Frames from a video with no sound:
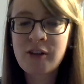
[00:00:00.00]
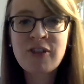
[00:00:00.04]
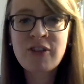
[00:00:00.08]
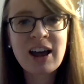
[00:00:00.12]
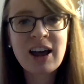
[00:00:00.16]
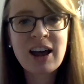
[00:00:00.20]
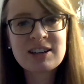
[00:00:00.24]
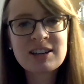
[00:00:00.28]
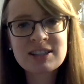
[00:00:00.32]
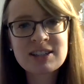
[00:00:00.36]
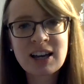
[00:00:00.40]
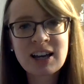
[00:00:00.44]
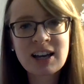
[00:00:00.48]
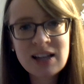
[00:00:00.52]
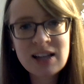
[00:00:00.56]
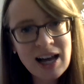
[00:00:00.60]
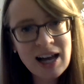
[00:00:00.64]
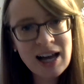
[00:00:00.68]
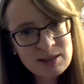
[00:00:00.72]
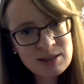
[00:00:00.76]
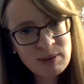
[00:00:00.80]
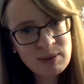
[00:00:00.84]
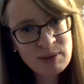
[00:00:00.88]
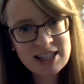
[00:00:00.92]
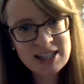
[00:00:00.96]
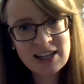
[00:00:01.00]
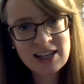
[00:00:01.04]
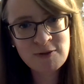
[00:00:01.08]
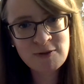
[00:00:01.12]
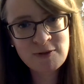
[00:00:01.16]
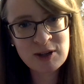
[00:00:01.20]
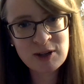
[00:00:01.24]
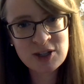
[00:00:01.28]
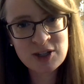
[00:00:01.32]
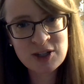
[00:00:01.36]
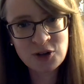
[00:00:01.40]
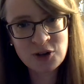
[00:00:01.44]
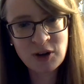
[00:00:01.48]
friends and classmates have
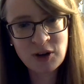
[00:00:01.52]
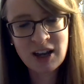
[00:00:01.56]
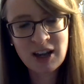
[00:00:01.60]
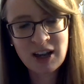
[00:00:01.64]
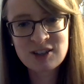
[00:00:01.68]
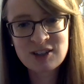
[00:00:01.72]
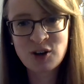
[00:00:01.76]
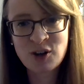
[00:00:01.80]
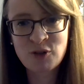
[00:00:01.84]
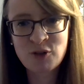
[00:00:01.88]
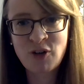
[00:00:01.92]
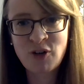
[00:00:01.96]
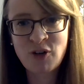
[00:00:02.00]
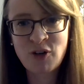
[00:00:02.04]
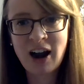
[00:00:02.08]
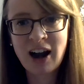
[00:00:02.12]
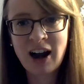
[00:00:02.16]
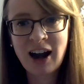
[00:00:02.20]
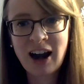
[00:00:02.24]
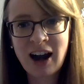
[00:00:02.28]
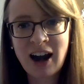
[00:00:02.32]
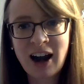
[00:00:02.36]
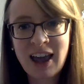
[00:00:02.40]
been doing so far.